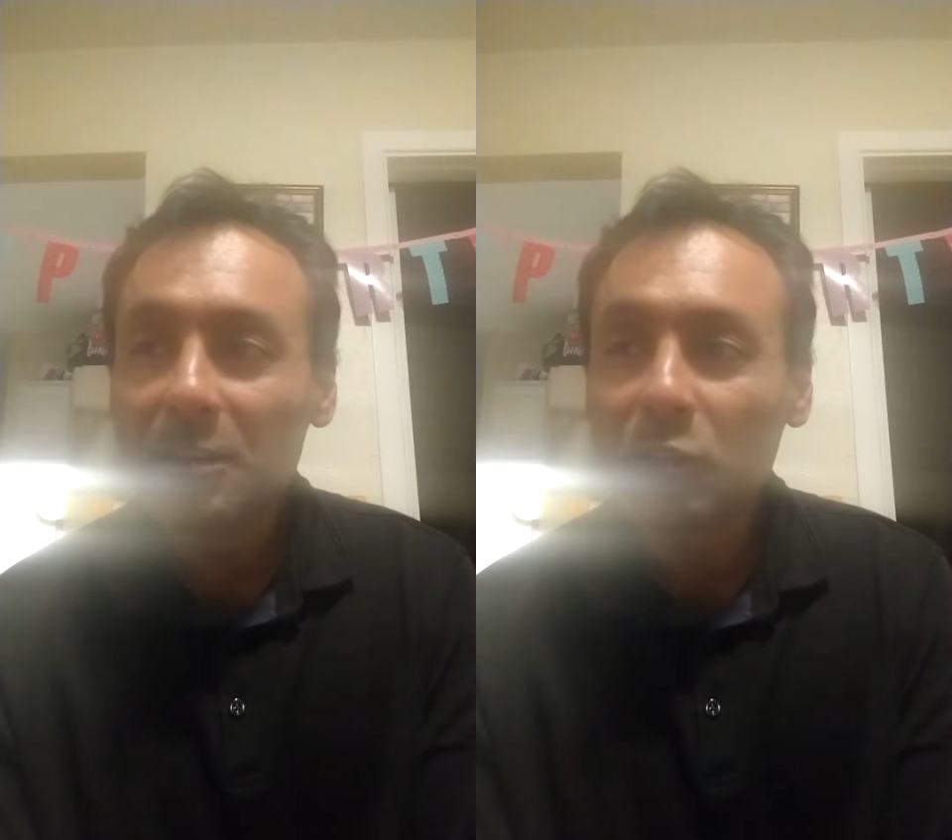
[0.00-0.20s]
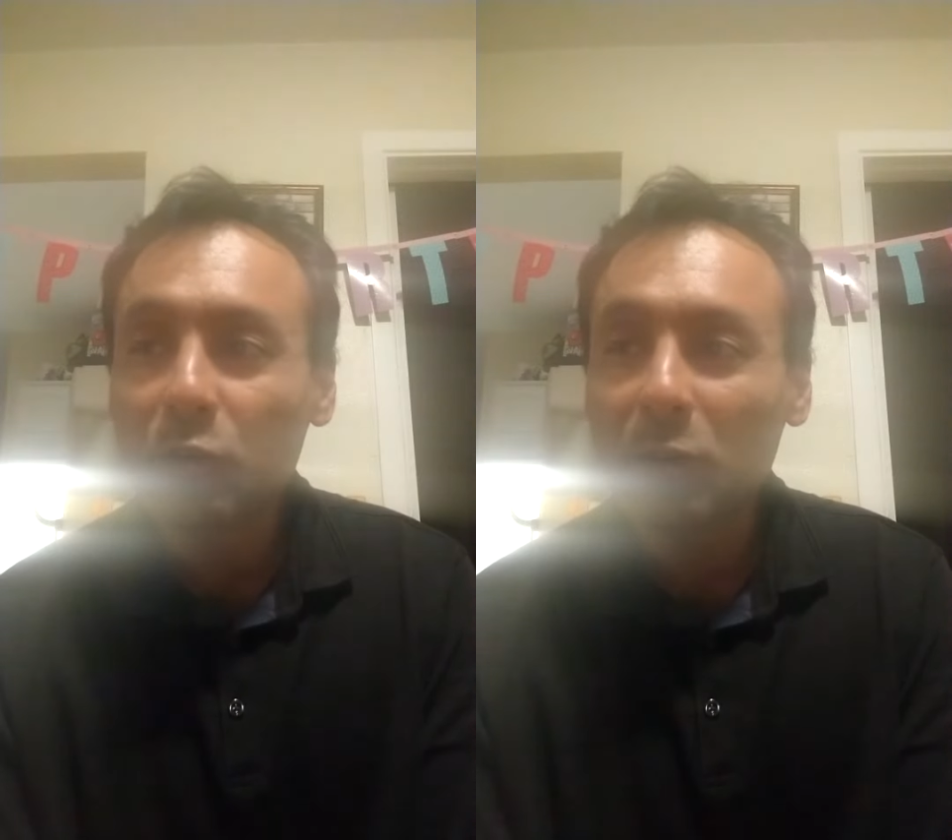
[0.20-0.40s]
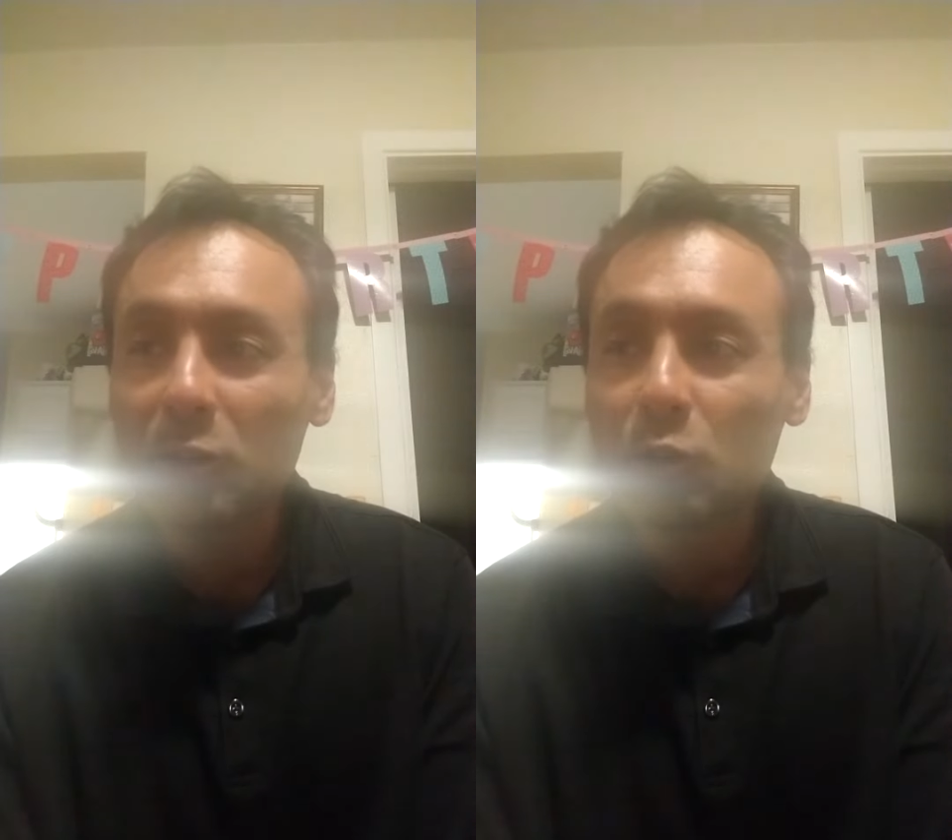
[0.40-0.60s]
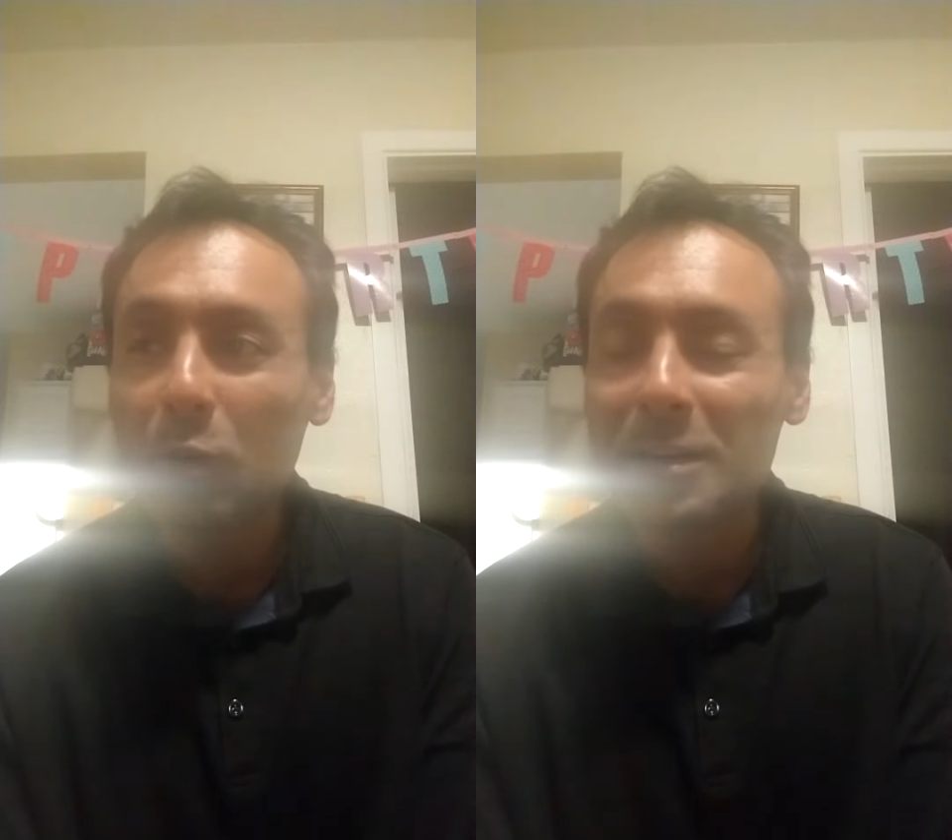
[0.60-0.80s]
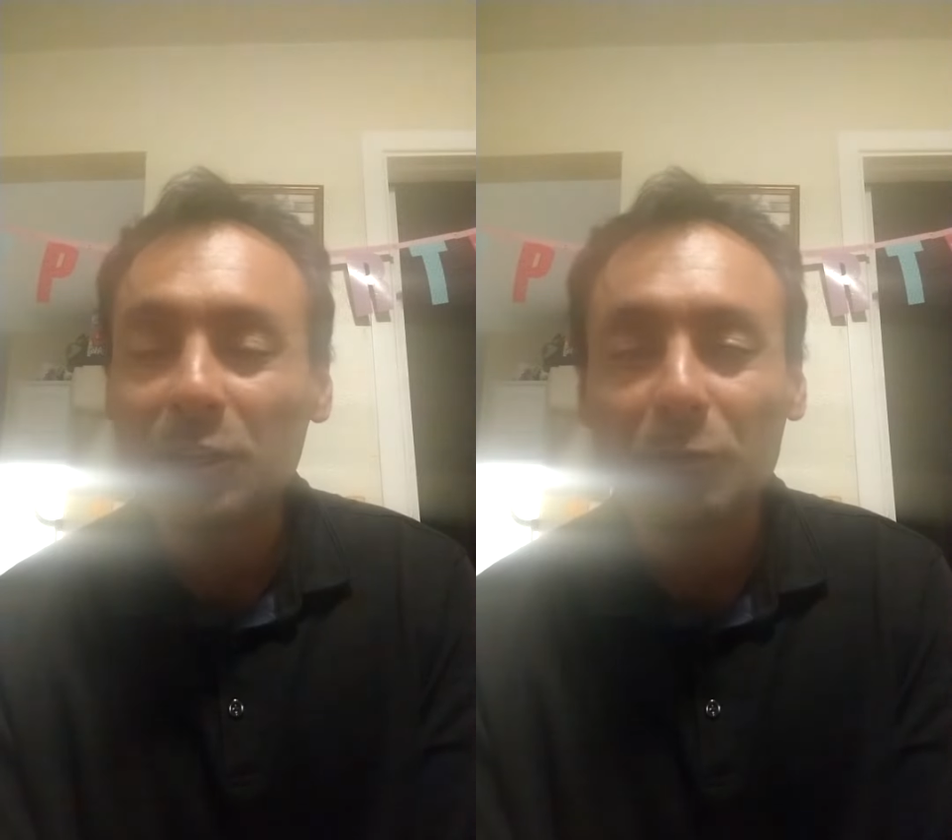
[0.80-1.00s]

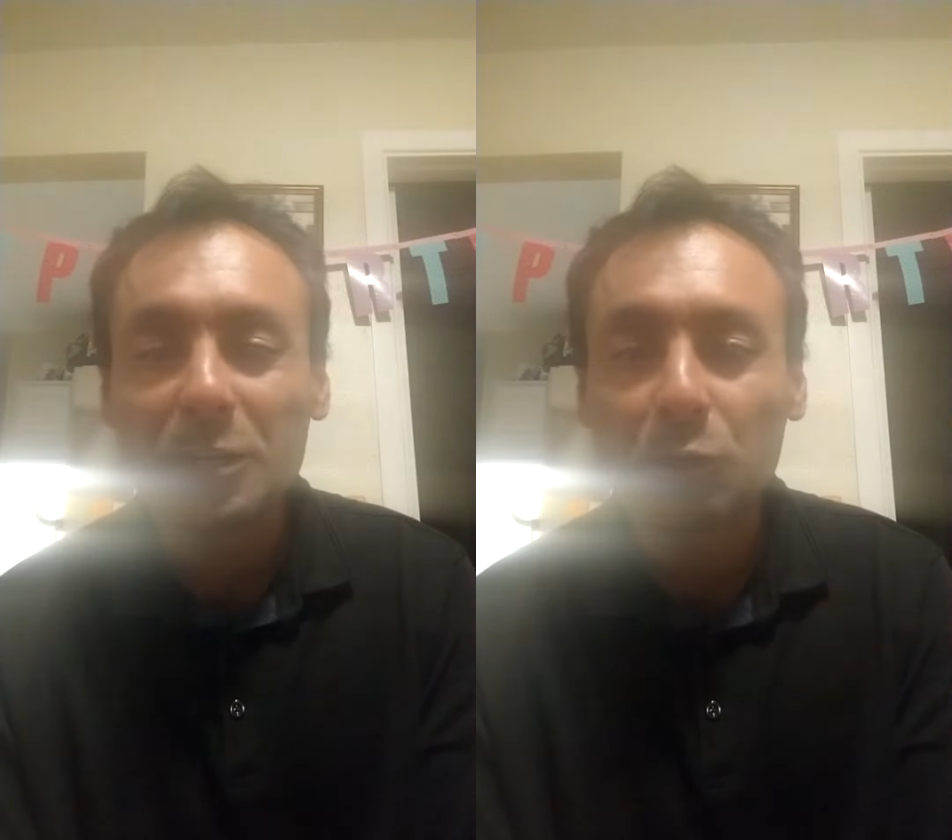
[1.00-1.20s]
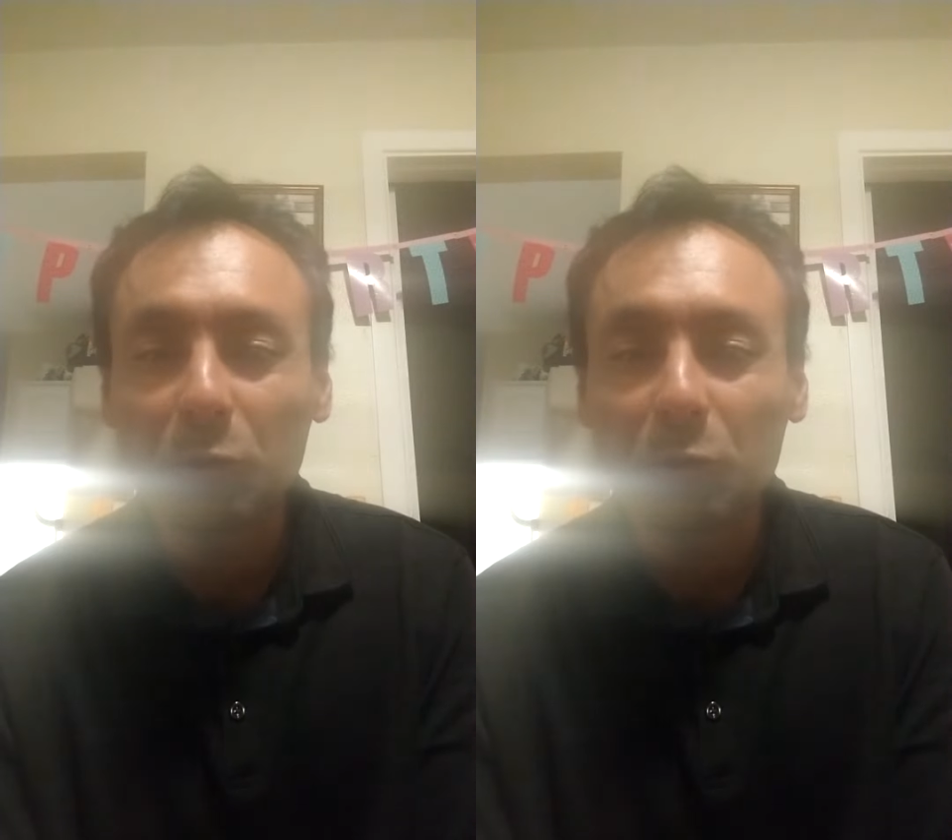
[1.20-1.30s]
$23